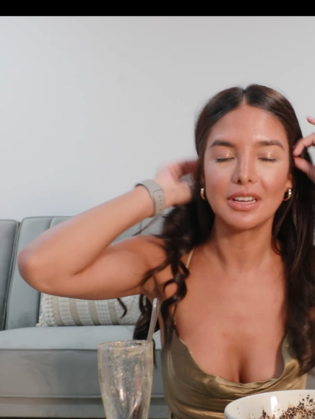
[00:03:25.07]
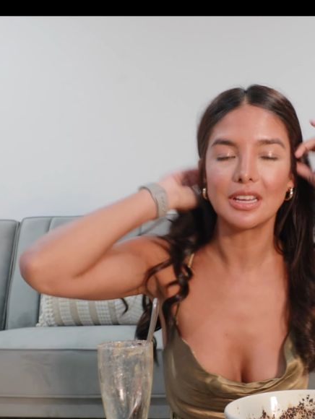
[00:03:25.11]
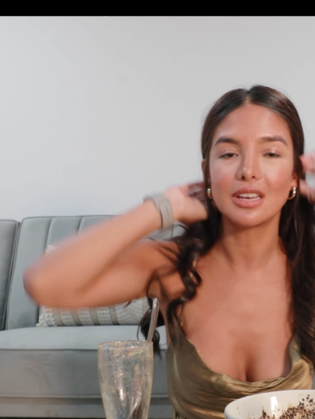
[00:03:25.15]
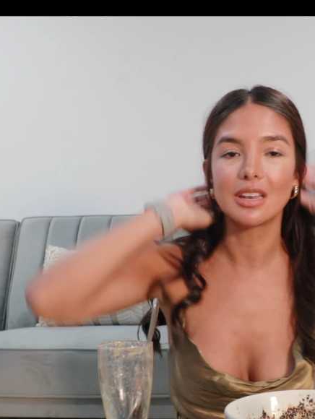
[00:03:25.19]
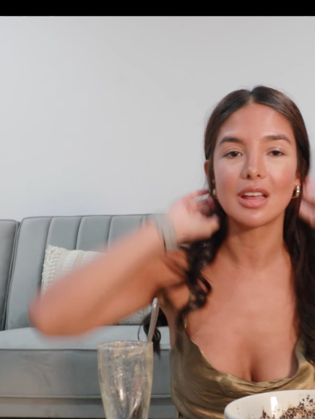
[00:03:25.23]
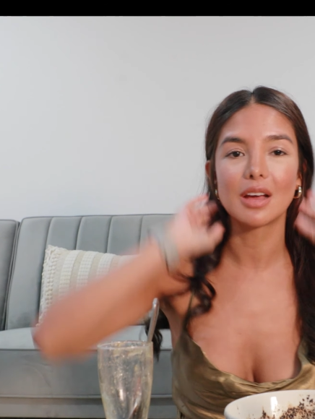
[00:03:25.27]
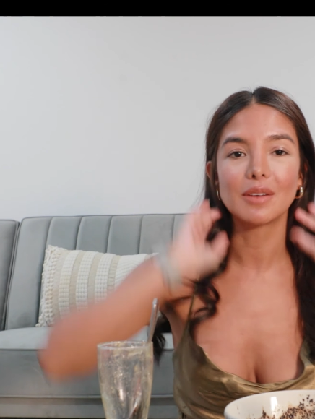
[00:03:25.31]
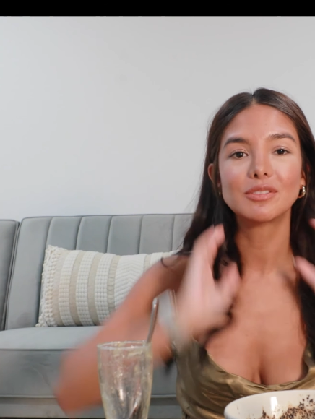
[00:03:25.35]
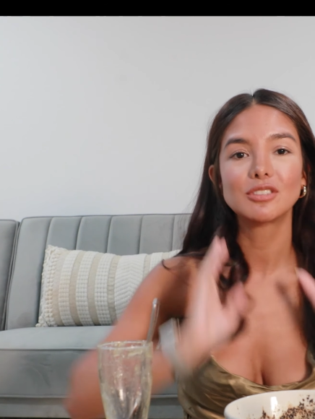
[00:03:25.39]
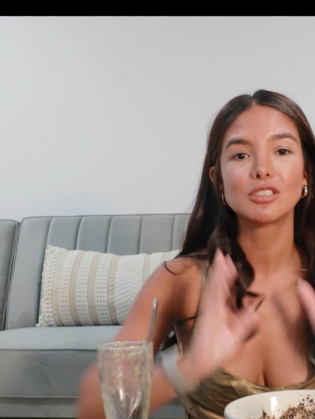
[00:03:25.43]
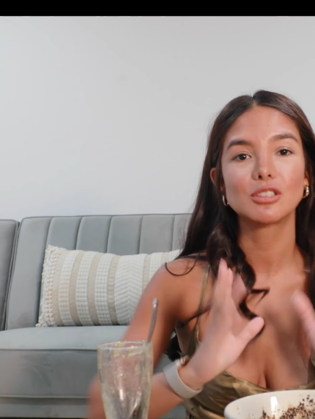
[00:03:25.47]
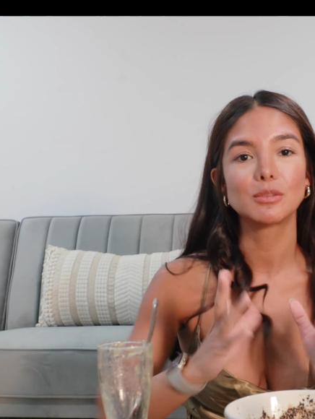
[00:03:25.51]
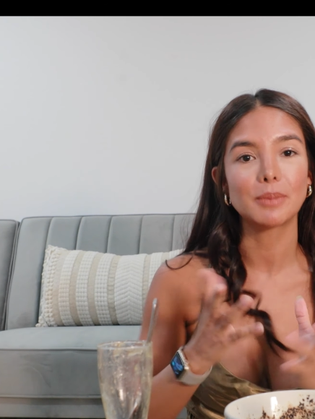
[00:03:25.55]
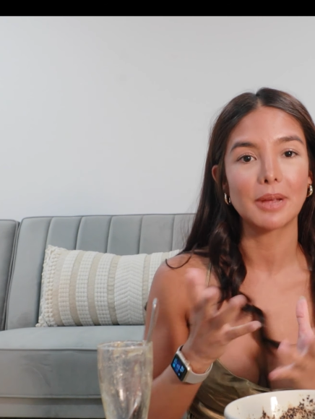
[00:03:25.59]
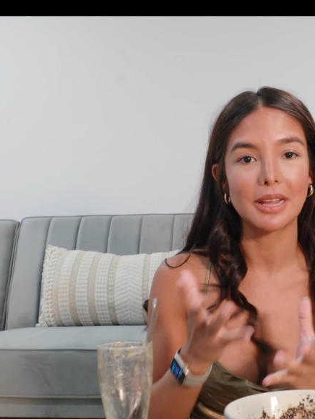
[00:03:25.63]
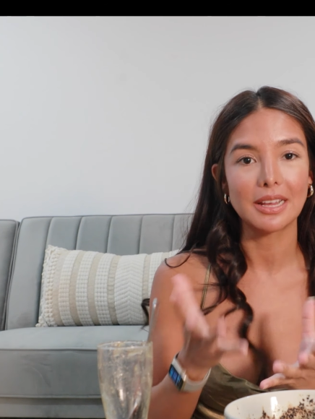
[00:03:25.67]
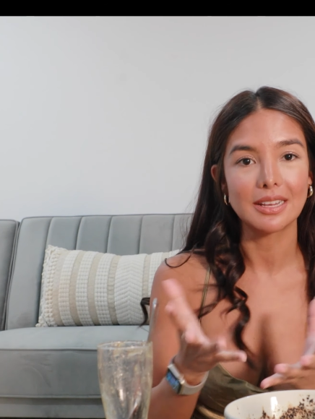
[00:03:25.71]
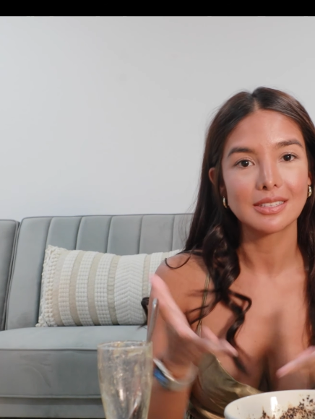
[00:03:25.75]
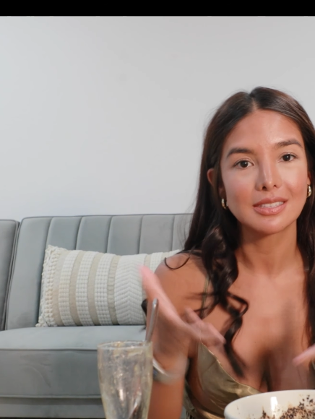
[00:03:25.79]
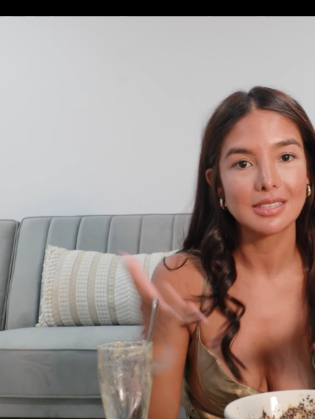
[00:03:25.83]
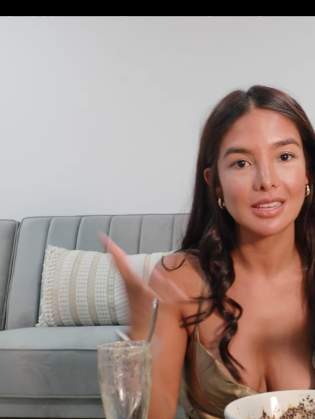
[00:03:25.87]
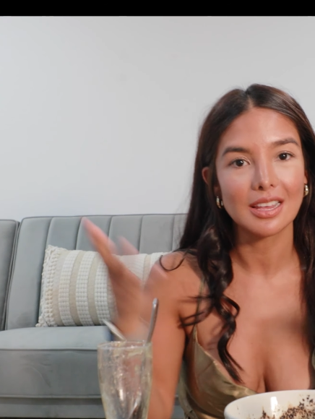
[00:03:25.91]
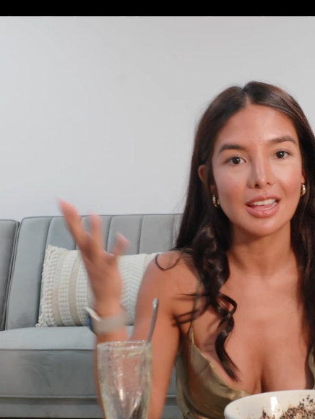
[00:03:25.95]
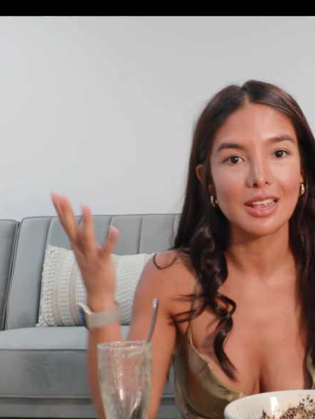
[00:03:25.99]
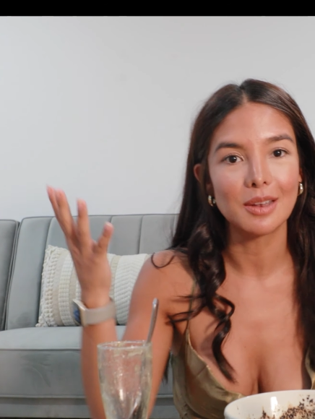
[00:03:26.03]
enough
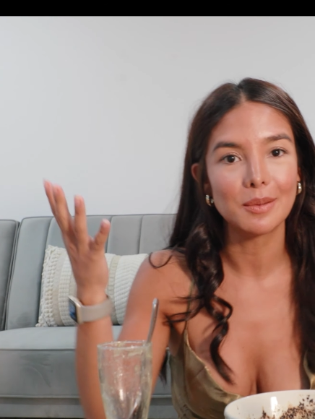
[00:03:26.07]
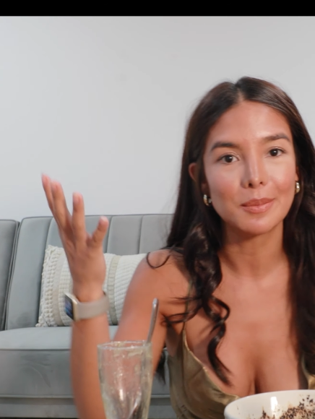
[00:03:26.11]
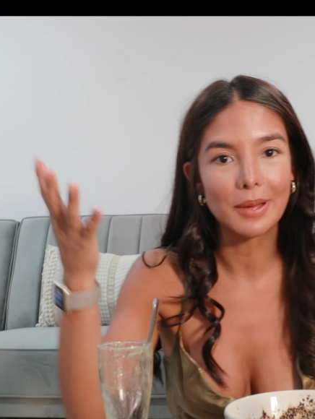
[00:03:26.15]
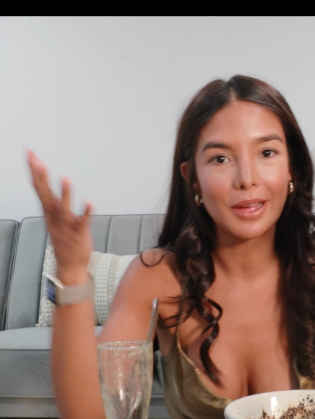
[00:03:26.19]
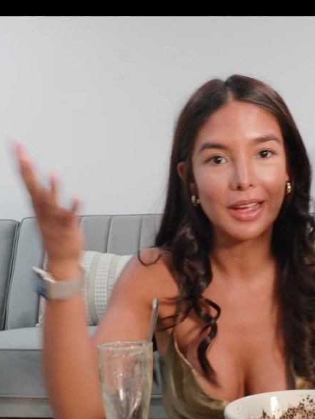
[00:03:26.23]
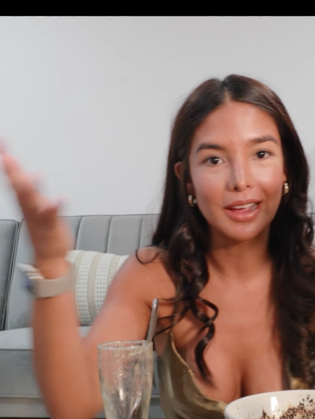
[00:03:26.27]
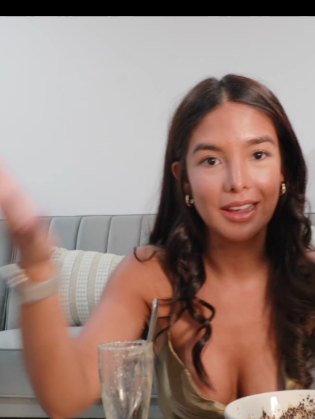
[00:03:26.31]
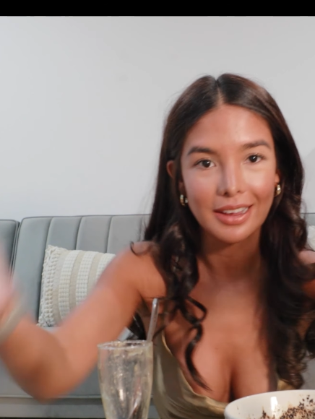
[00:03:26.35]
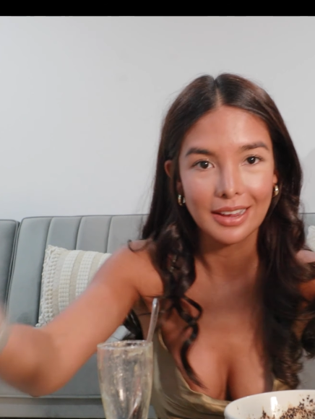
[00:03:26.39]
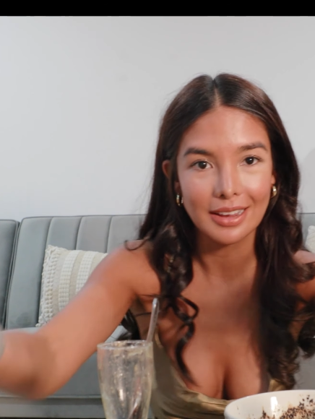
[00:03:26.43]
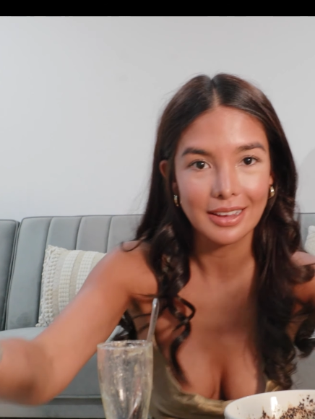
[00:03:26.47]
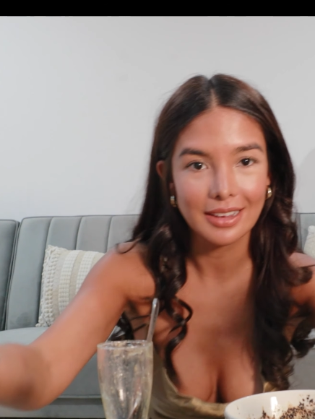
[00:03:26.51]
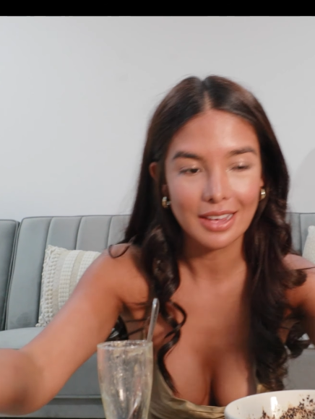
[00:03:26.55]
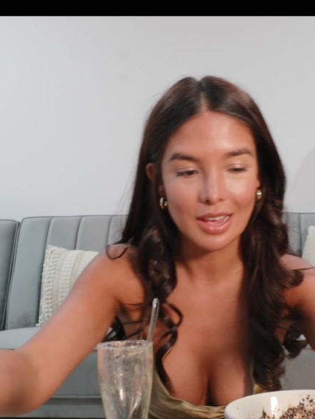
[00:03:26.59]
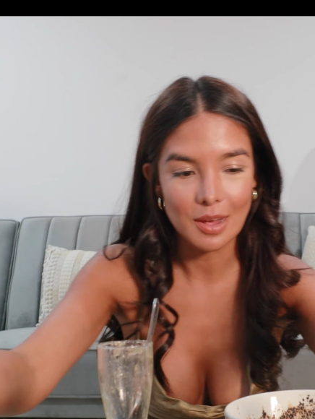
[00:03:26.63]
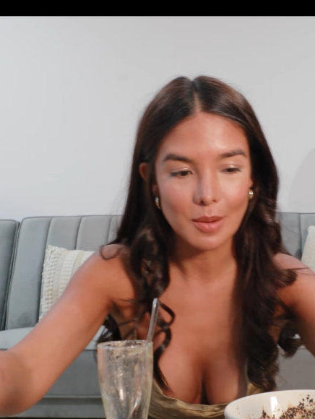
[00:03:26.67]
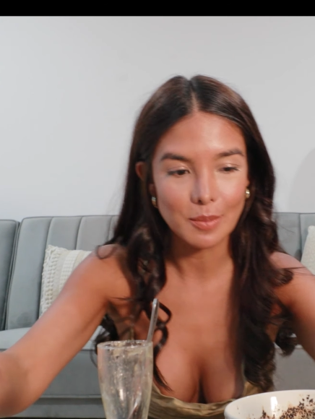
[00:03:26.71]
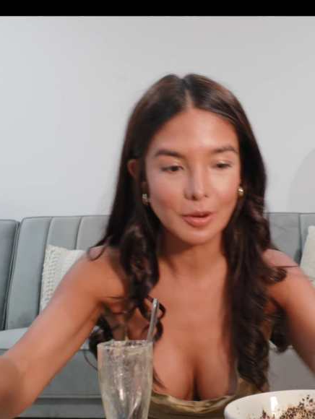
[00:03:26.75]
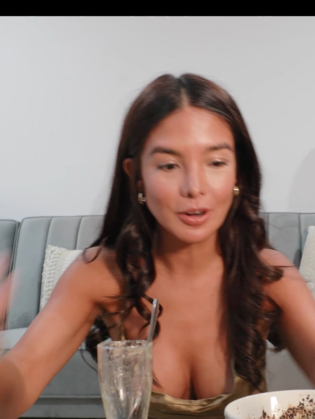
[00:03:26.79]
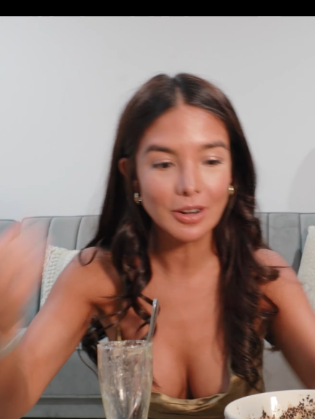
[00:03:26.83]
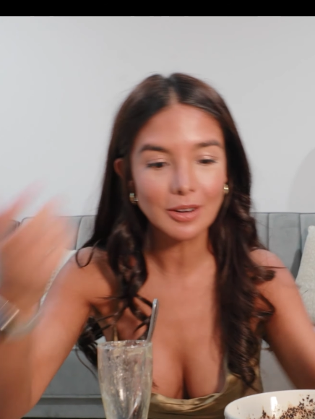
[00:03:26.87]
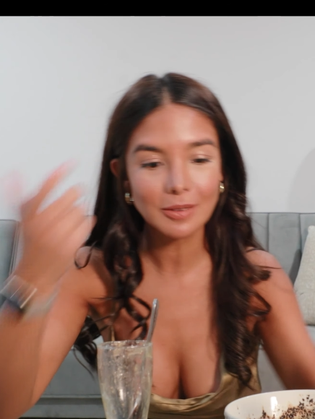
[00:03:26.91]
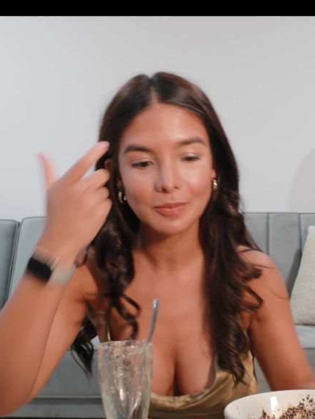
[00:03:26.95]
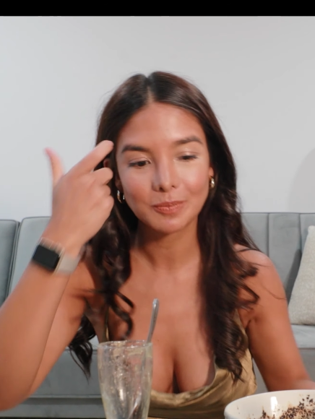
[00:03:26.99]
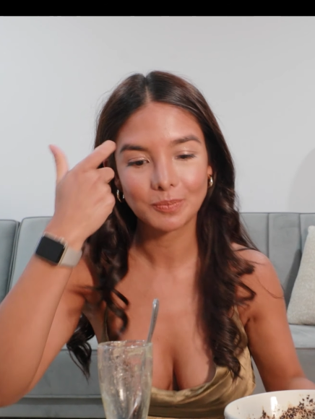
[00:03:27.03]
space in my
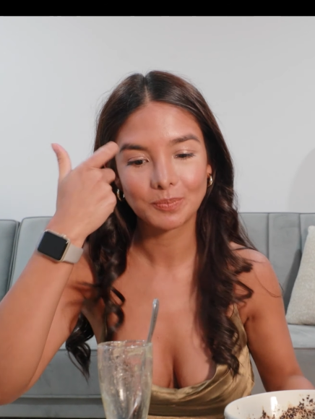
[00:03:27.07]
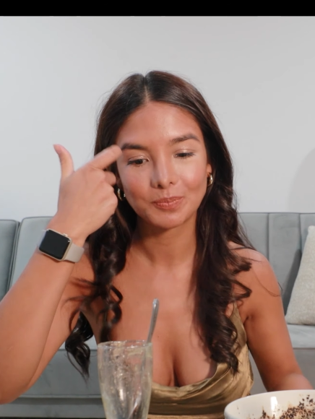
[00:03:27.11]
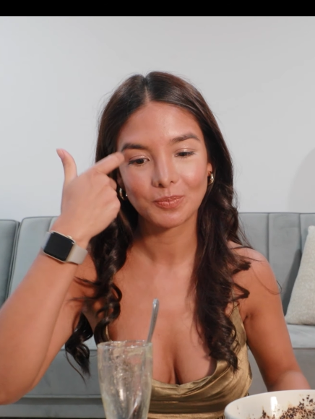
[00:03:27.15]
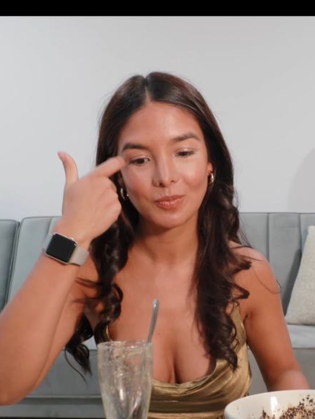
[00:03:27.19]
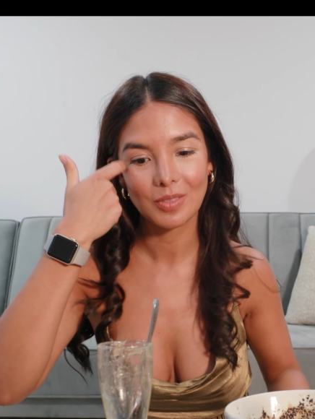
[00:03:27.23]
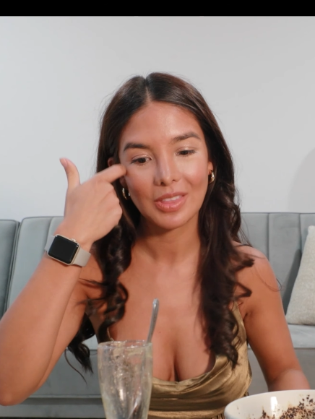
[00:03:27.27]
camera.